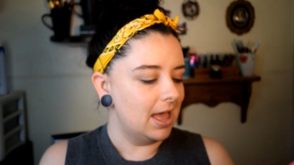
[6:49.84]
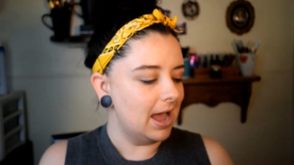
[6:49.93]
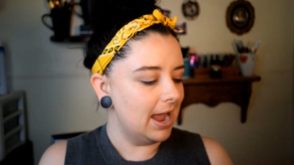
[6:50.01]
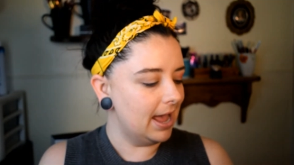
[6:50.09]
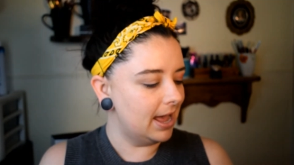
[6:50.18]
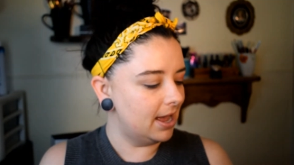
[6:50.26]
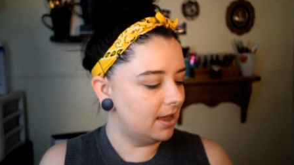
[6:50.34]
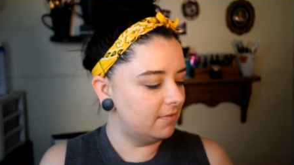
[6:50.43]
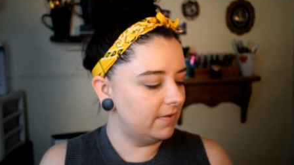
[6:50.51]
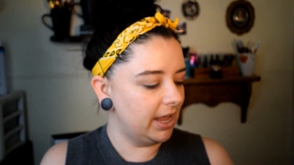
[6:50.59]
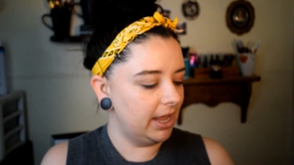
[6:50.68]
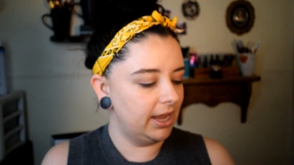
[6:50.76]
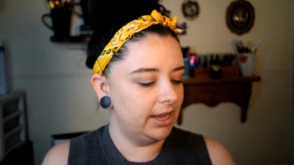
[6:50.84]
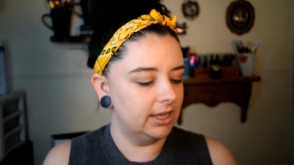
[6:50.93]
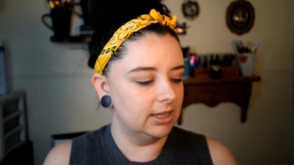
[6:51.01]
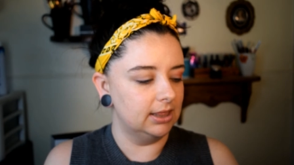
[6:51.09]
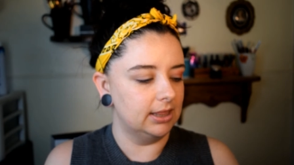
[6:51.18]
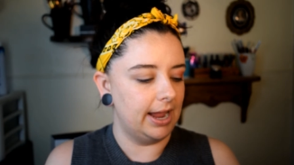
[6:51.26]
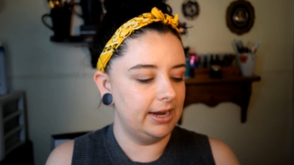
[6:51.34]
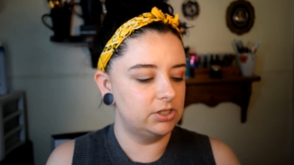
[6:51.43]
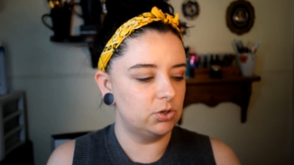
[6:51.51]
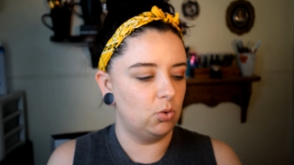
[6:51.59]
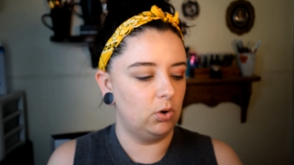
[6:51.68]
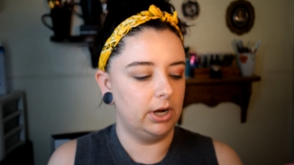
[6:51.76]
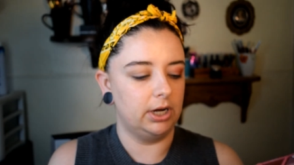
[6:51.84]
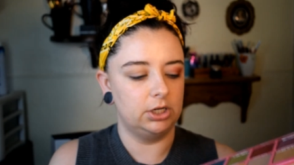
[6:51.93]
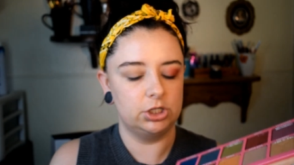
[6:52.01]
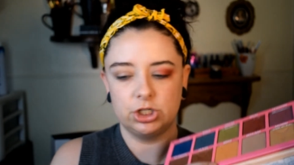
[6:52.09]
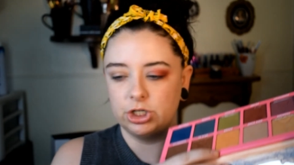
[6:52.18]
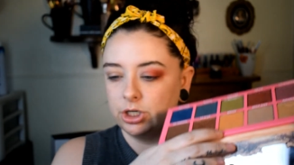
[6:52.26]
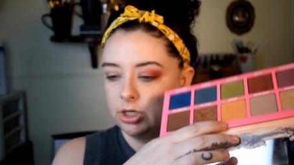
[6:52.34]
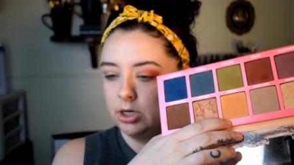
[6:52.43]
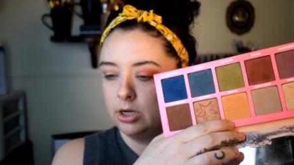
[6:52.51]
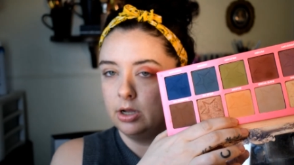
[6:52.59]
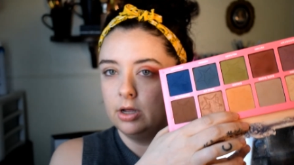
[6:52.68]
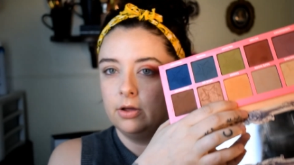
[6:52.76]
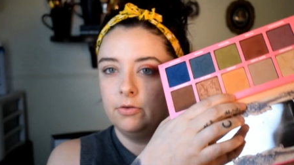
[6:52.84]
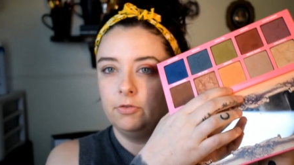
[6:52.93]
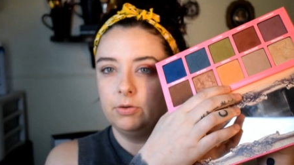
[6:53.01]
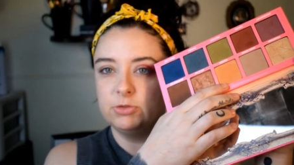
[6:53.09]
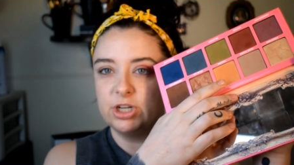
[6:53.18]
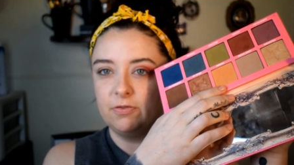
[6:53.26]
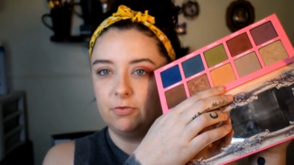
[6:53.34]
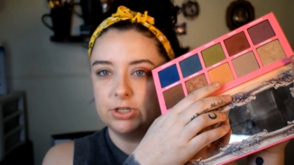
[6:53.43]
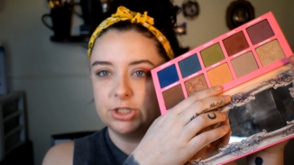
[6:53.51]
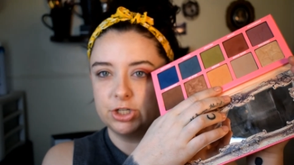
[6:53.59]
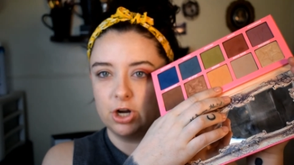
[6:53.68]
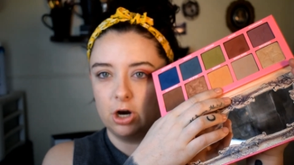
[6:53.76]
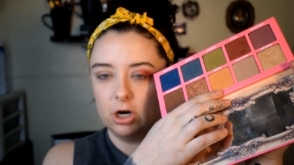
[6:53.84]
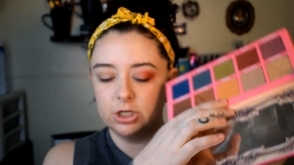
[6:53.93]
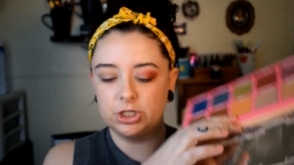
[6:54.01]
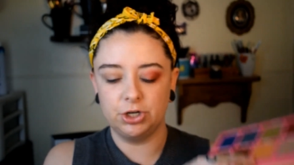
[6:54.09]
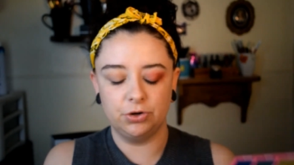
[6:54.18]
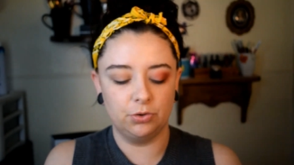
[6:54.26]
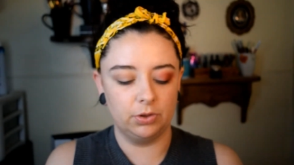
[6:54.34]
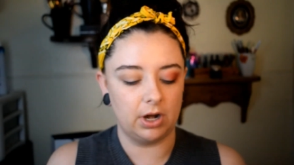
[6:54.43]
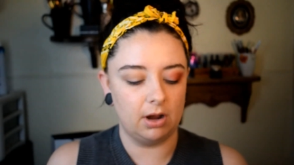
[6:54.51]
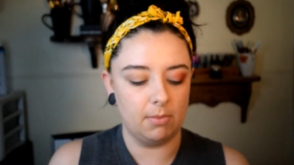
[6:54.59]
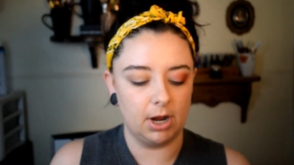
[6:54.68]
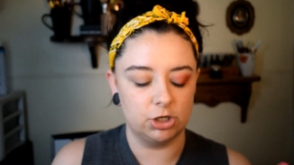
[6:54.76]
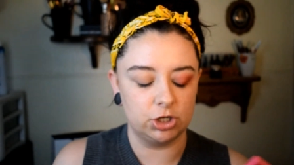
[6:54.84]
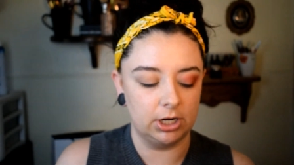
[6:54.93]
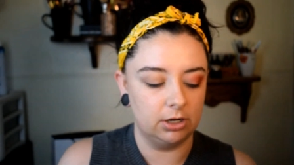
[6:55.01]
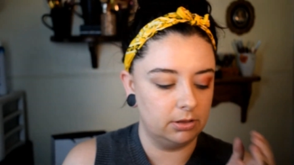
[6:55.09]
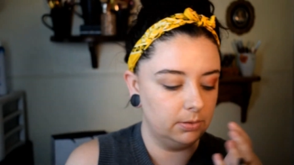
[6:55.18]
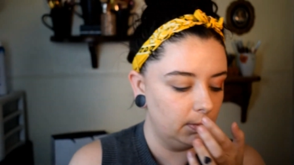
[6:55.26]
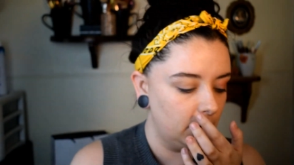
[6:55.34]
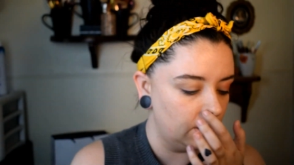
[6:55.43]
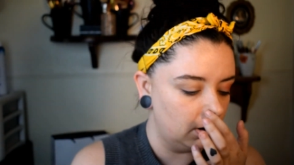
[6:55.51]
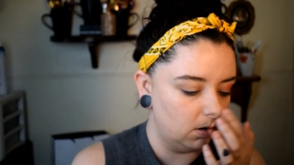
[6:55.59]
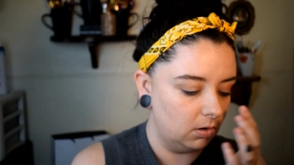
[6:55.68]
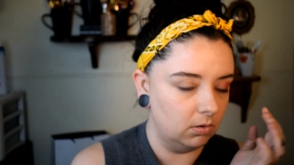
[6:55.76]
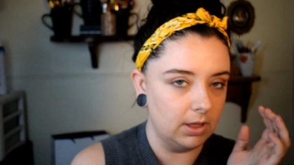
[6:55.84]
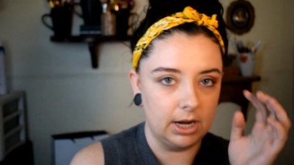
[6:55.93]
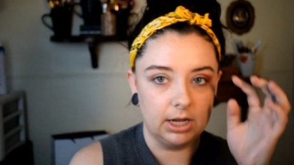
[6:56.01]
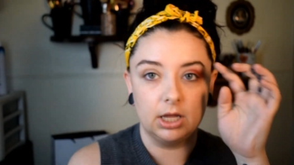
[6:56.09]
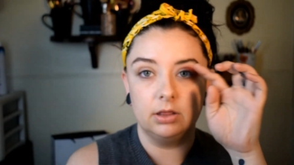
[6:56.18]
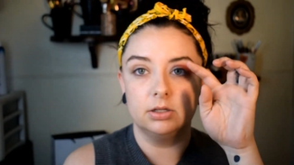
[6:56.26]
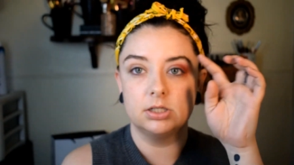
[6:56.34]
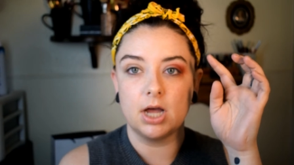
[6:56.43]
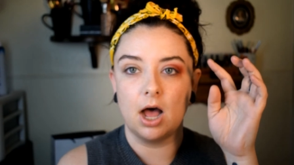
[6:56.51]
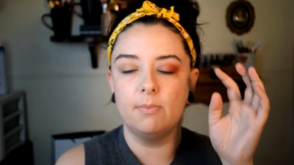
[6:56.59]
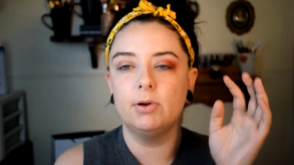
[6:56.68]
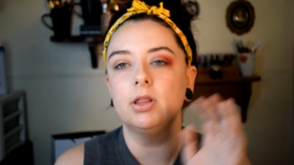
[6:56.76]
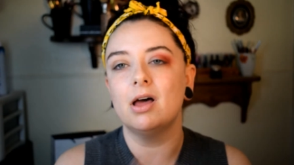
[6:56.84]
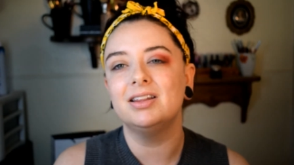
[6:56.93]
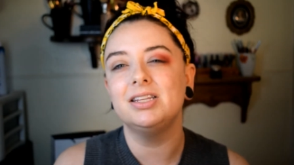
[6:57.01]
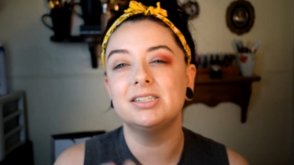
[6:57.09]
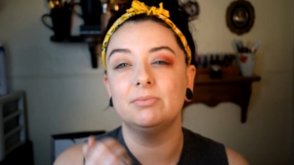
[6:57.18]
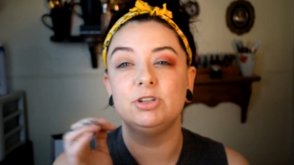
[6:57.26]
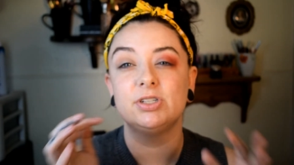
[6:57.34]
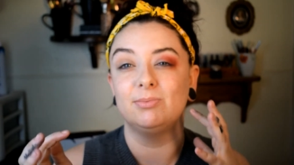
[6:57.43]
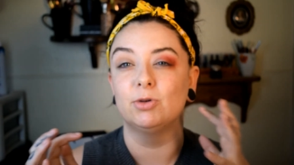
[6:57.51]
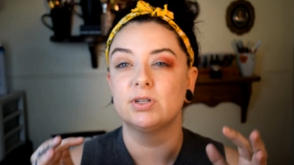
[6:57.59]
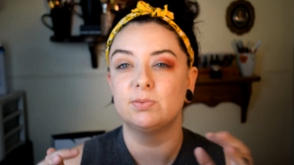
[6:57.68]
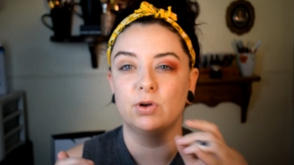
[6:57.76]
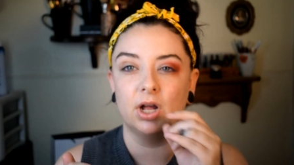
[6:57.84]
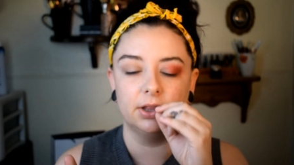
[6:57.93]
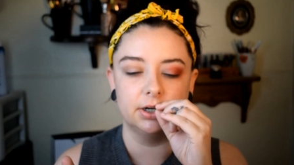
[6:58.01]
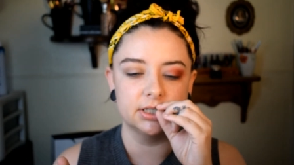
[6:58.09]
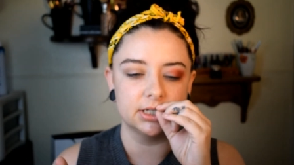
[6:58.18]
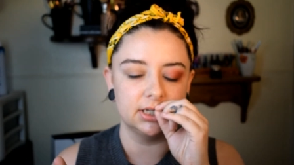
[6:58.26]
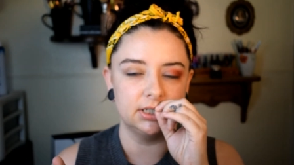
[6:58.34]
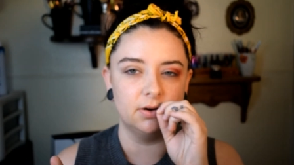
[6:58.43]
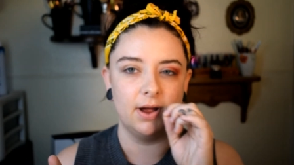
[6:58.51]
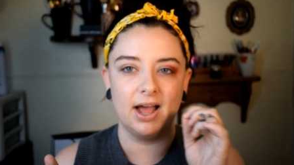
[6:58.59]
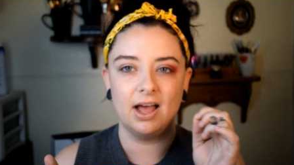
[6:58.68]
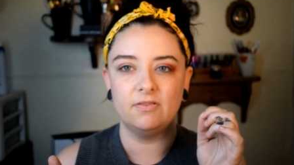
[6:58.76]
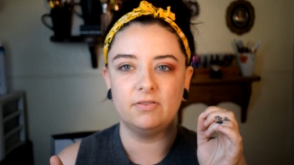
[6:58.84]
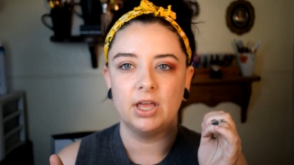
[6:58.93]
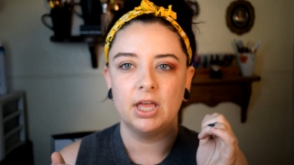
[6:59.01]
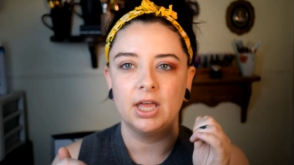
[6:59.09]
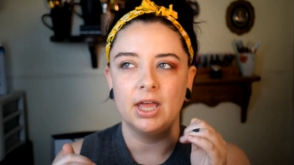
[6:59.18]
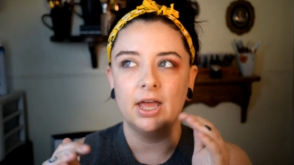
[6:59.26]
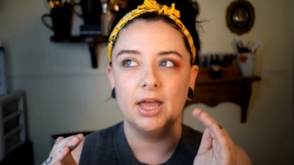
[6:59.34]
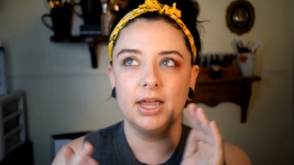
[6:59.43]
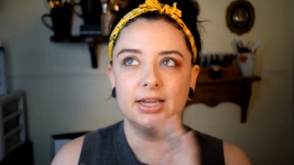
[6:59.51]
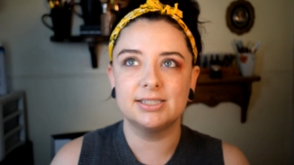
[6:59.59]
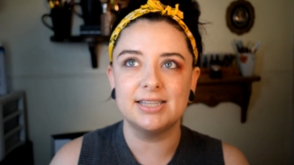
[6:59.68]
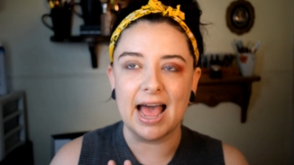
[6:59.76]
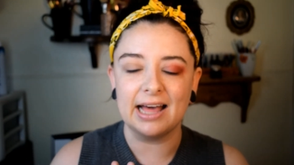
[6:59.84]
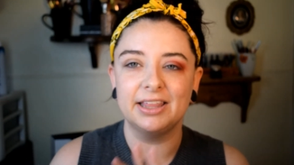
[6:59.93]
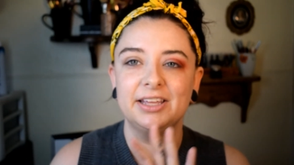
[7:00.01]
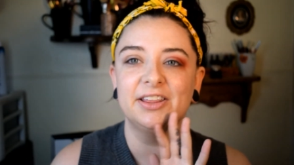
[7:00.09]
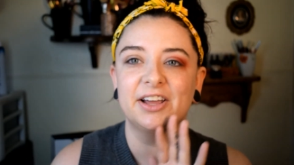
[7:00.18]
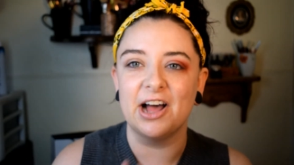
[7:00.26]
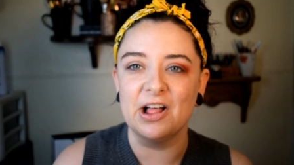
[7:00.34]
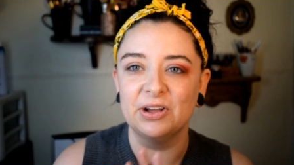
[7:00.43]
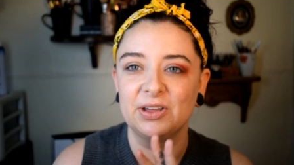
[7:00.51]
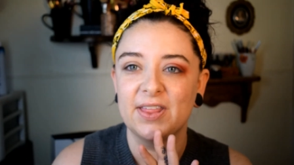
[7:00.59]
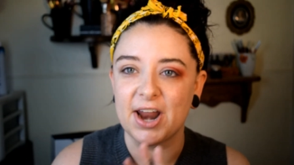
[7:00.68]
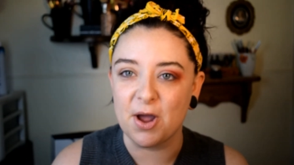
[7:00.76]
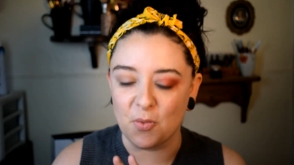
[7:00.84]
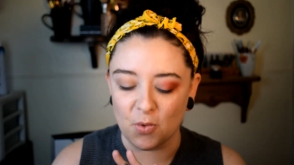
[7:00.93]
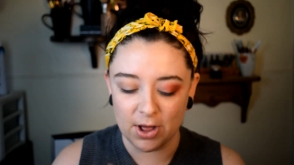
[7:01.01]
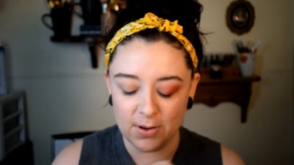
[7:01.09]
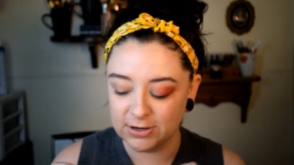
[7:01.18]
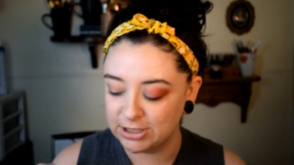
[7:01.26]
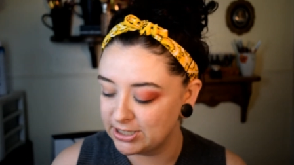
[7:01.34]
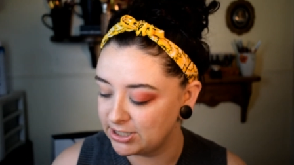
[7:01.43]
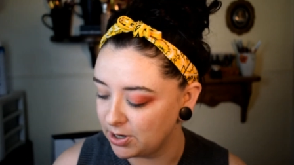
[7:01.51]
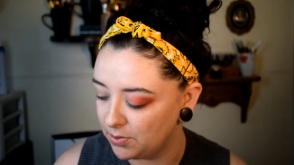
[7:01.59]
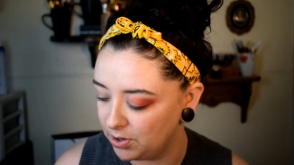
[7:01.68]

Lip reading: have a light orange from Jeffree Star too that I might try to throw like in the top. A lot of these I'm using multiple colors because I don't have exactly the color that I want, which is so